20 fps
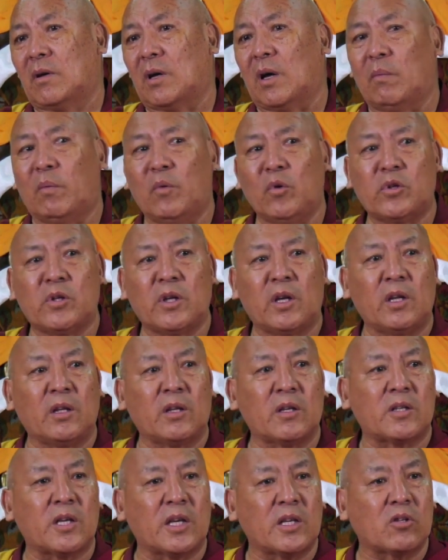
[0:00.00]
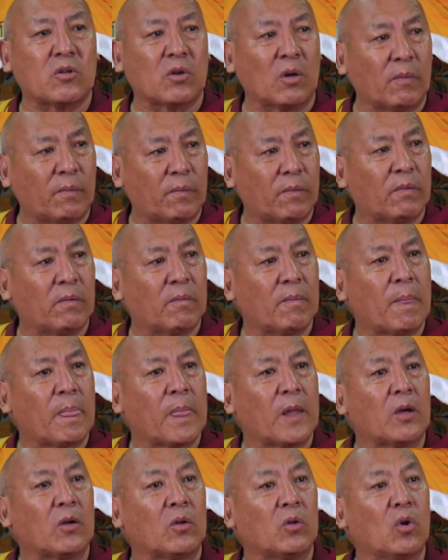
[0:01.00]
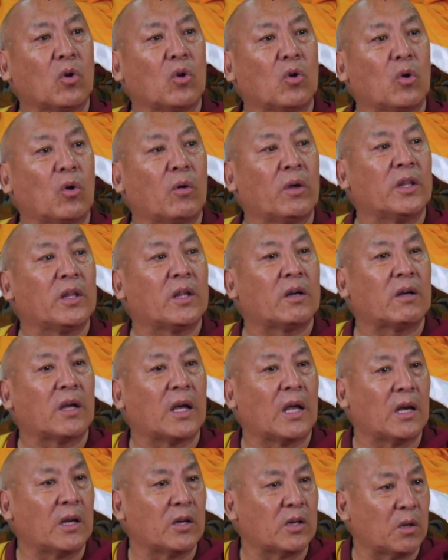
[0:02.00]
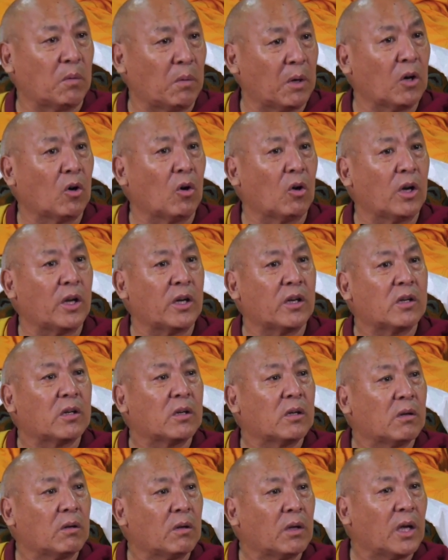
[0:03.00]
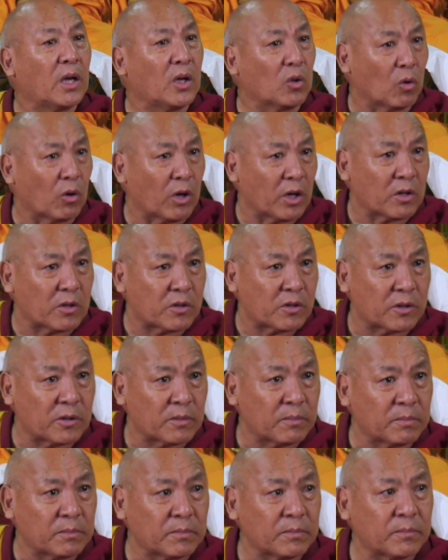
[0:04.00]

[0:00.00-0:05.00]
Confusion in the sense of not knowing the reality. We call it ignorance.